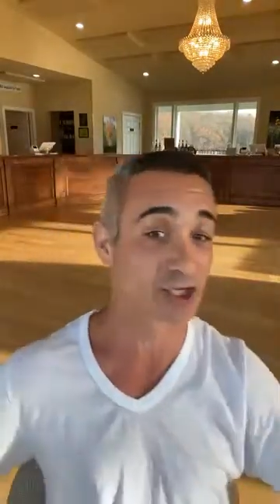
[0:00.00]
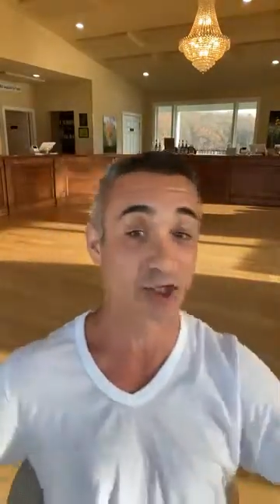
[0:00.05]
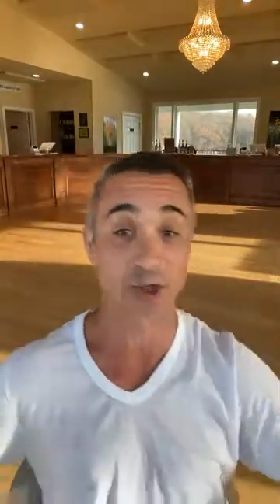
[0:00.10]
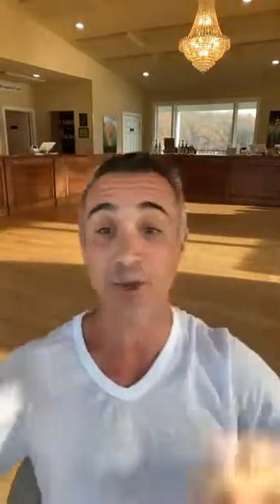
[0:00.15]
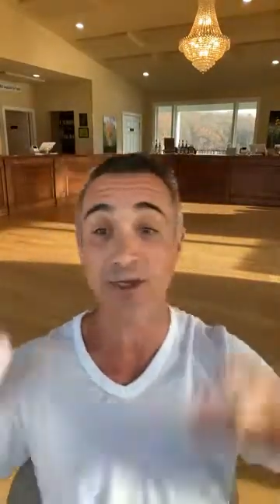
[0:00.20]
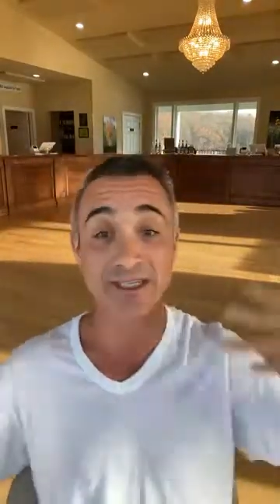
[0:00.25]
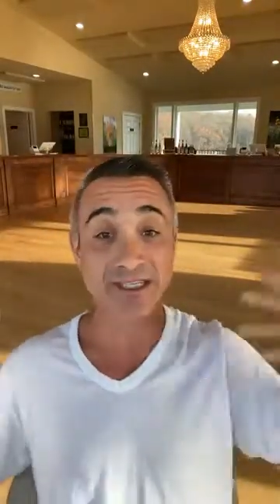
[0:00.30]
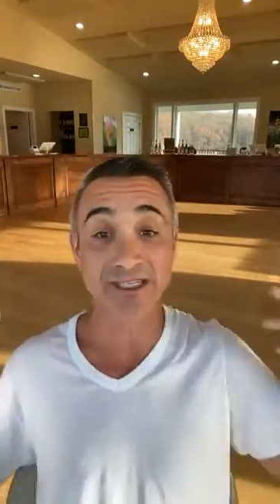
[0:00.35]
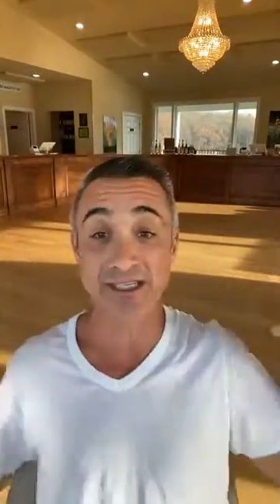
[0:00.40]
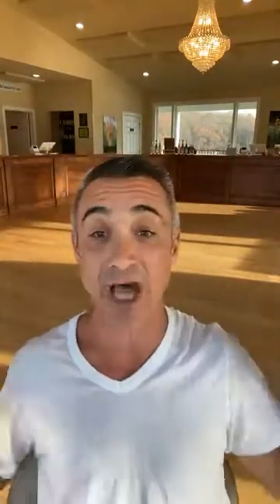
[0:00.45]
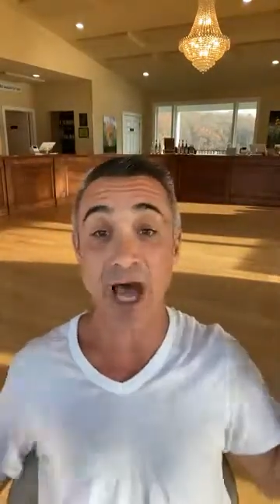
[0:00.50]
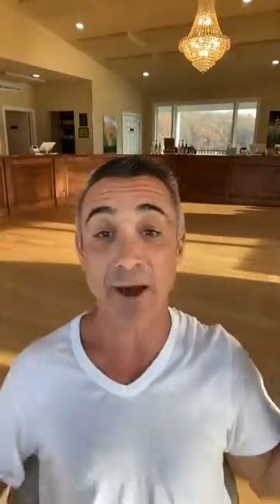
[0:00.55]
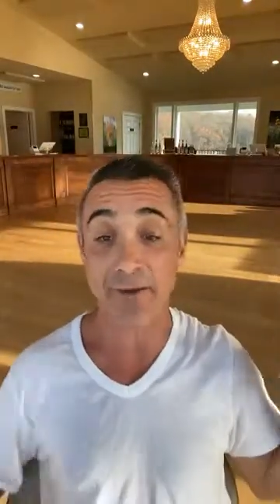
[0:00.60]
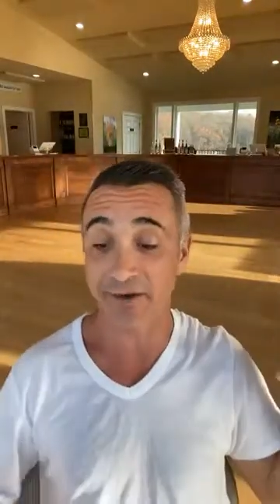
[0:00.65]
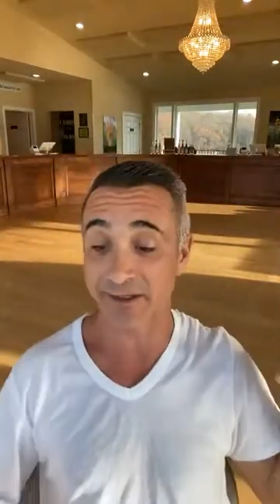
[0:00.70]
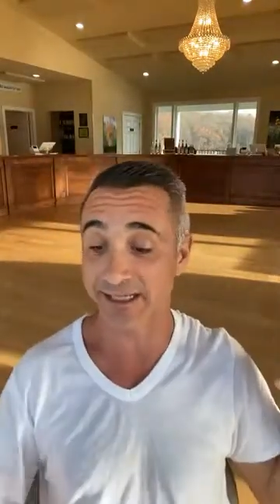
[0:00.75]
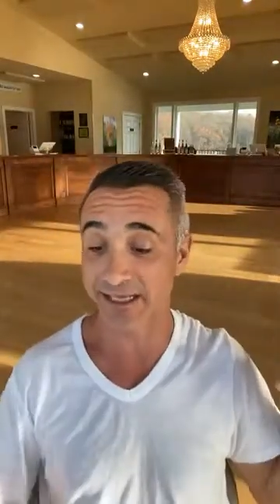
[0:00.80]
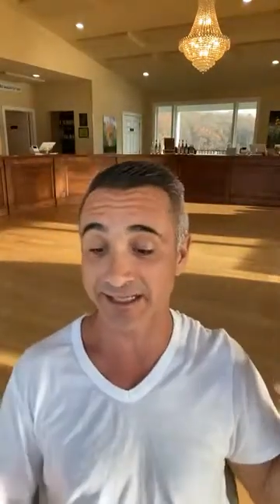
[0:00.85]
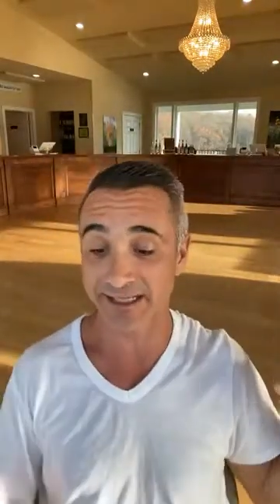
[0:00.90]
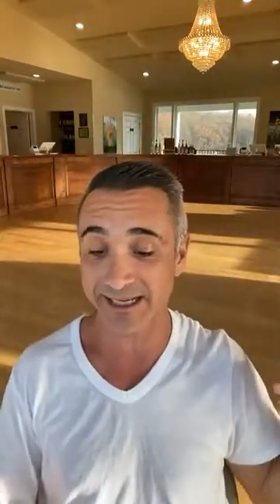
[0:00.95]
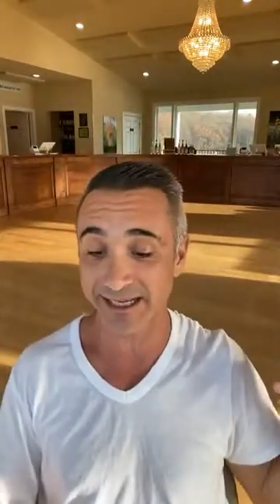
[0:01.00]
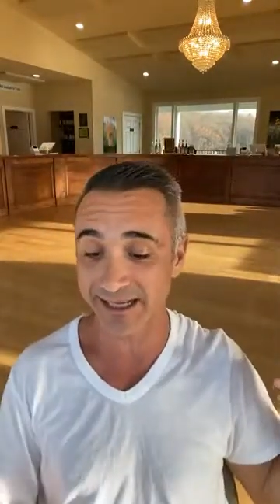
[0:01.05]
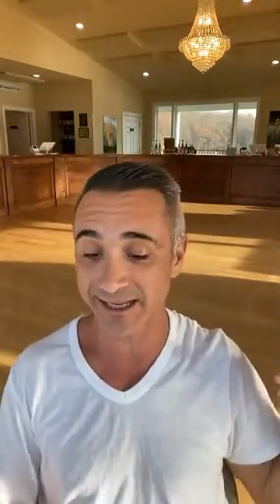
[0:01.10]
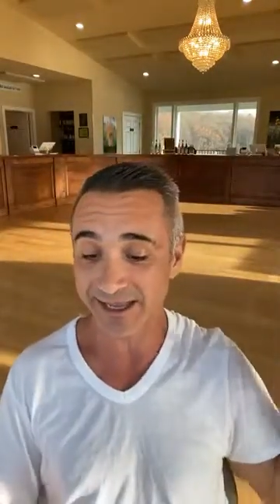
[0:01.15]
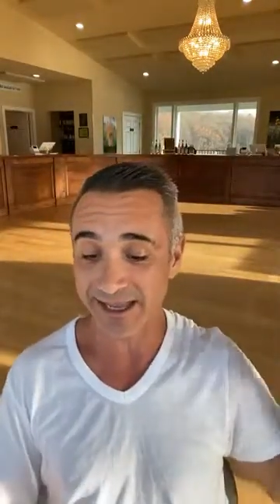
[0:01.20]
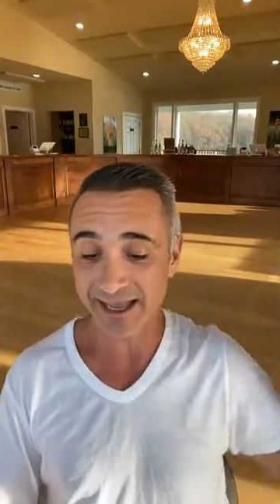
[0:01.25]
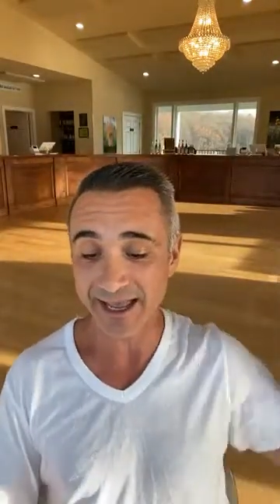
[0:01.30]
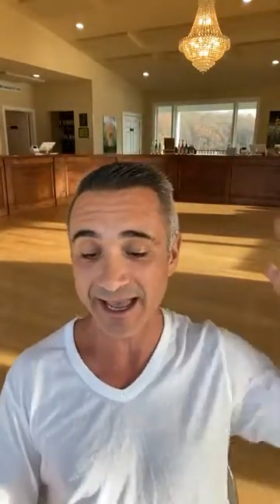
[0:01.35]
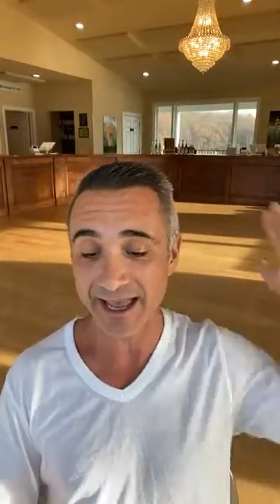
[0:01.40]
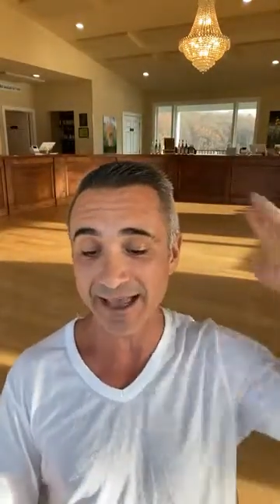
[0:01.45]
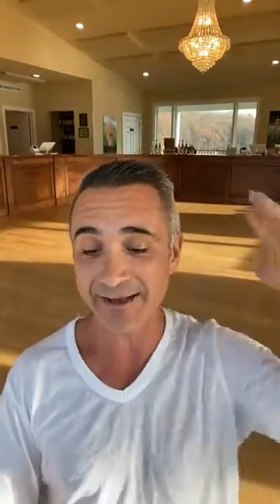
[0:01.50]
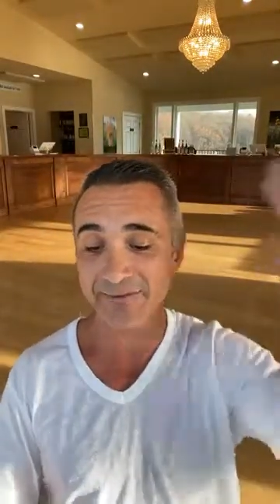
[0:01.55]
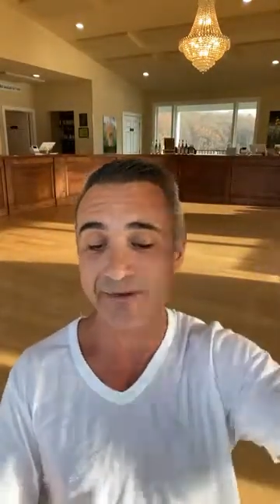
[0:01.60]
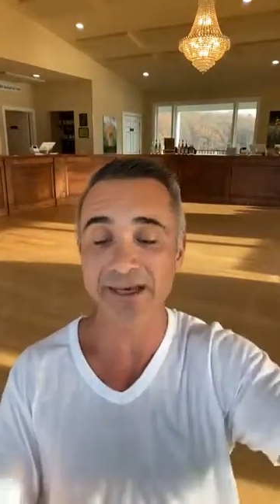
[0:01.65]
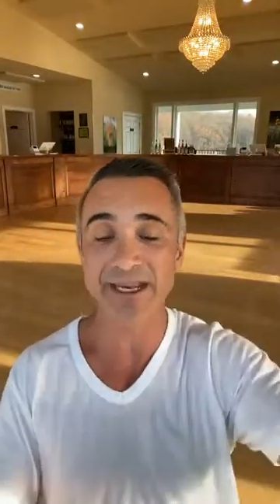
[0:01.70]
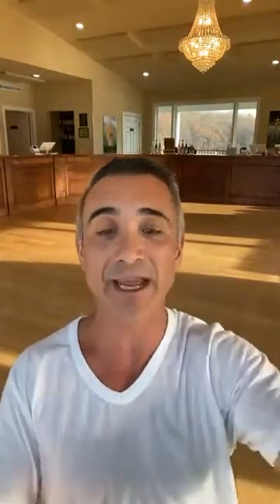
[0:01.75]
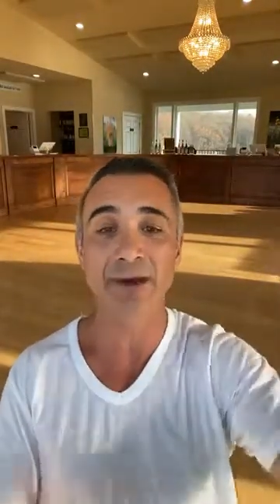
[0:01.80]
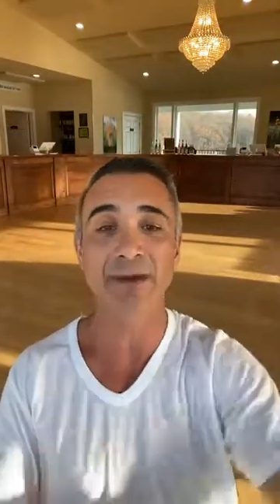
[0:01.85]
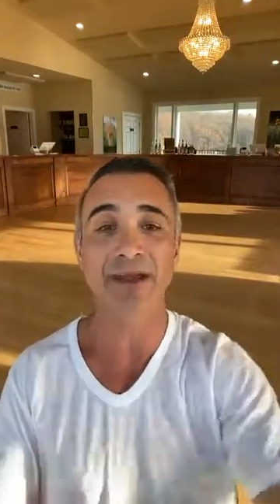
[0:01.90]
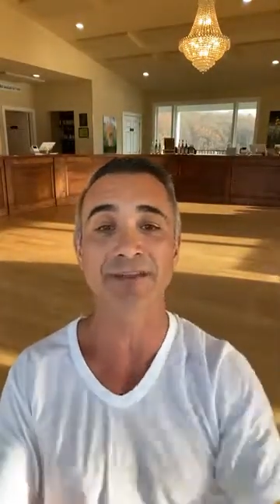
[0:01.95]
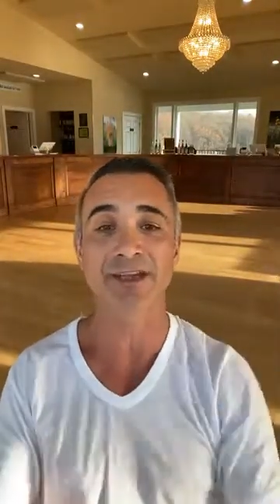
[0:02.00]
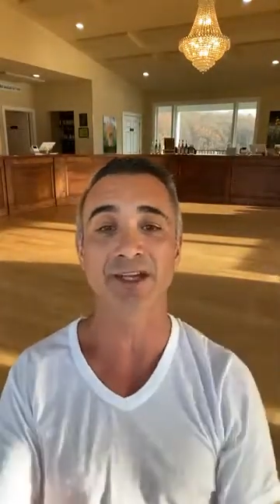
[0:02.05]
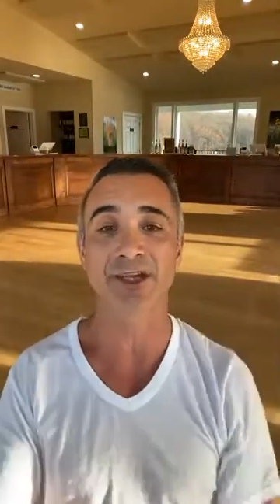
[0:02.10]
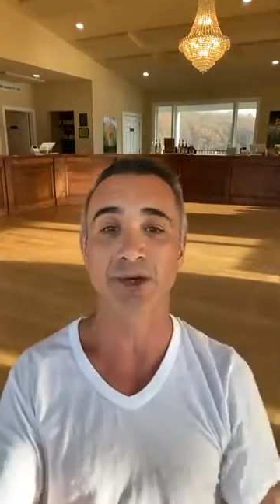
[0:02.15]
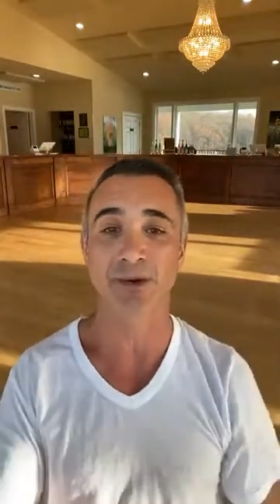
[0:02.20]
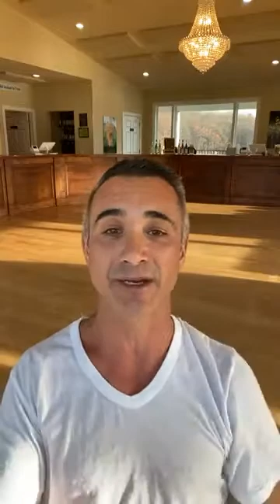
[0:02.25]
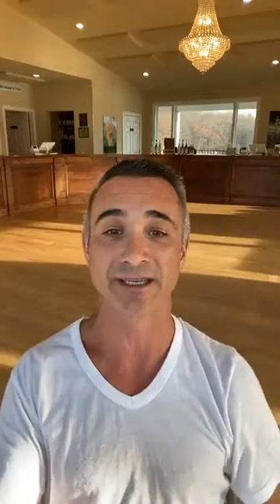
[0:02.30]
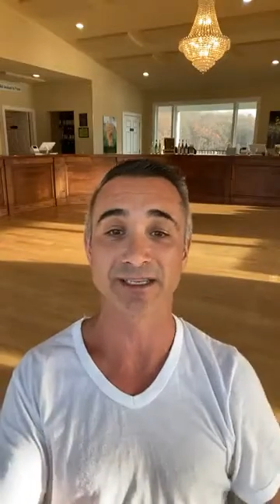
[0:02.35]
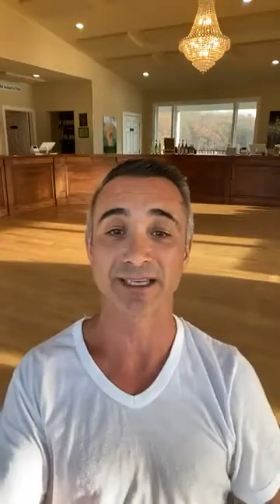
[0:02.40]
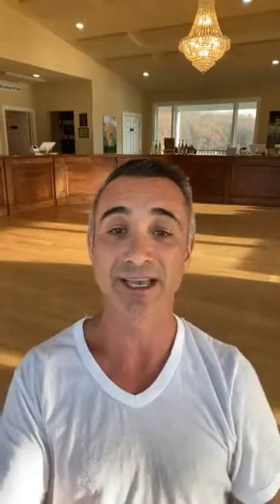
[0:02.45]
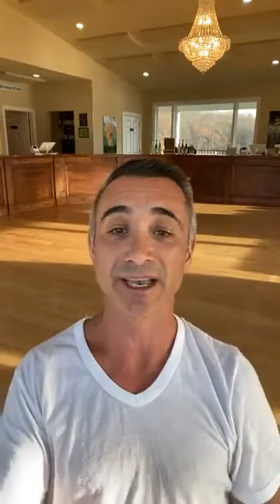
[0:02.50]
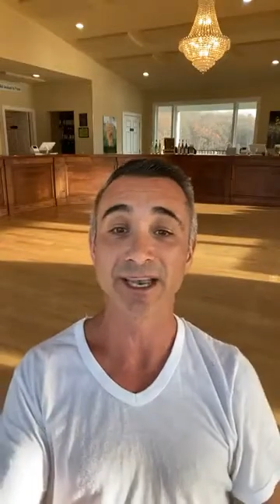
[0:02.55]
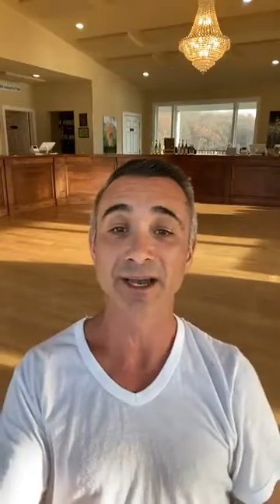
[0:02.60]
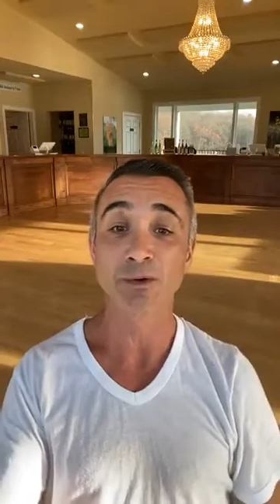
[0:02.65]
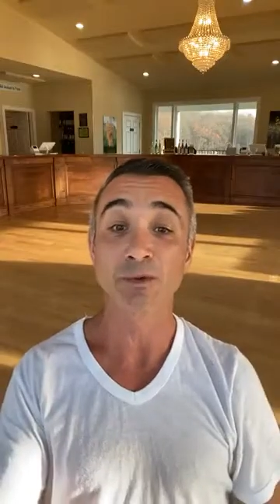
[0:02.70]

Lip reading: The choice is ours, isn't it? Every day we have that choice.